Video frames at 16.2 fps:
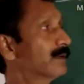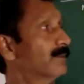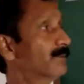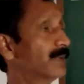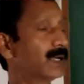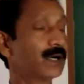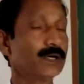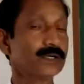
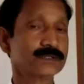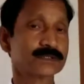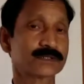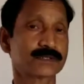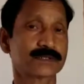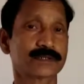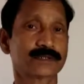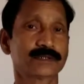
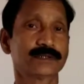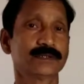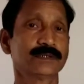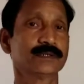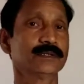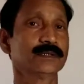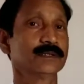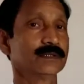because
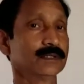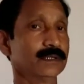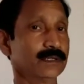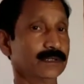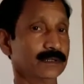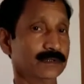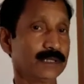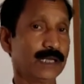
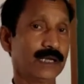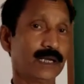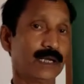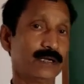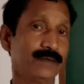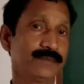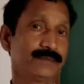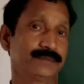there
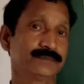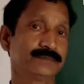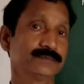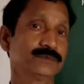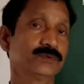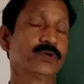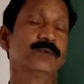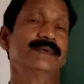are
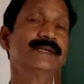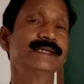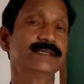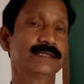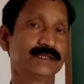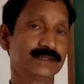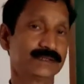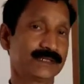so many
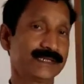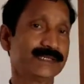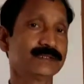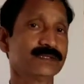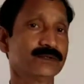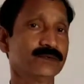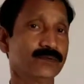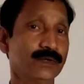countries
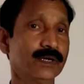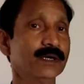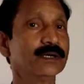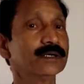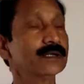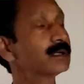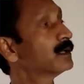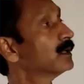in the
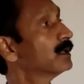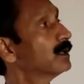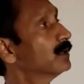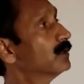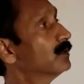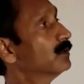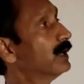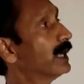world
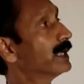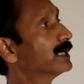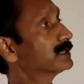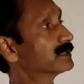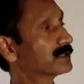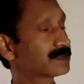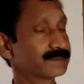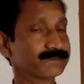who
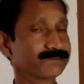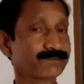has